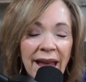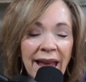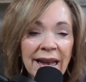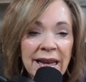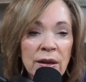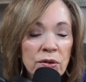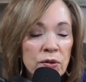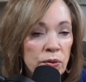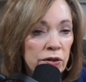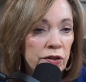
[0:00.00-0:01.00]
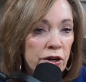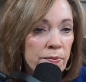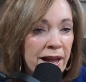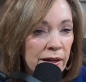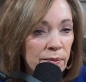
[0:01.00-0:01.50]
and he was wheelchair
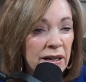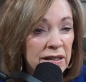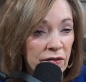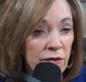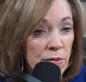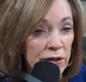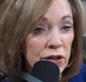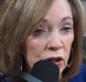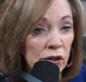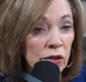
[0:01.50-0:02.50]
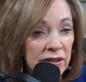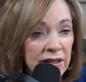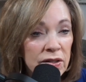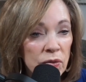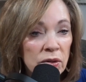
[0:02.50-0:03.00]
bound because of a muscular
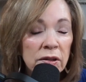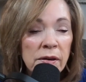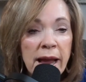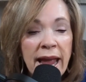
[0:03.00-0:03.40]
disorder.